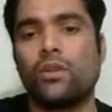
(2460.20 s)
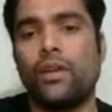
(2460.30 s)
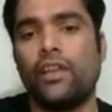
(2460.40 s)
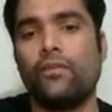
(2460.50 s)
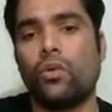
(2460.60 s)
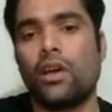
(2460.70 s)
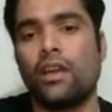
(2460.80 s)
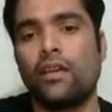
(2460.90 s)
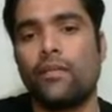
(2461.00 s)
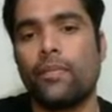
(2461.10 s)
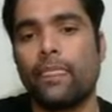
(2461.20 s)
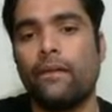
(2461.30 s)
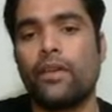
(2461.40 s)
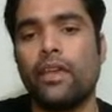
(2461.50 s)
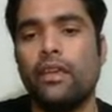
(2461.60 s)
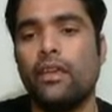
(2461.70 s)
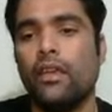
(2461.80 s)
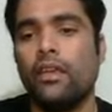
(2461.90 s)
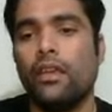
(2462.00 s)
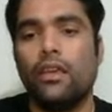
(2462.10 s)
24 aa raha hai. Okay.
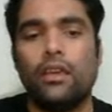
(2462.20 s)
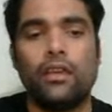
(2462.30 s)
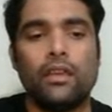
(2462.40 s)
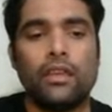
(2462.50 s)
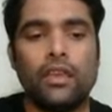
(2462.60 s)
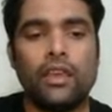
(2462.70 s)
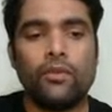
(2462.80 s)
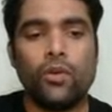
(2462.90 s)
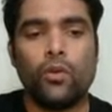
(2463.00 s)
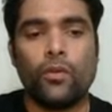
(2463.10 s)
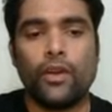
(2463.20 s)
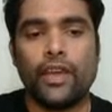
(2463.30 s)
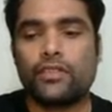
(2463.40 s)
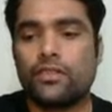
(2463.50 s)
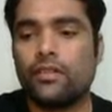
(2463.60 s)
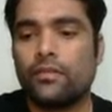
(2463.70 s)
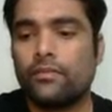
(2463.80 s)
Here we go for next.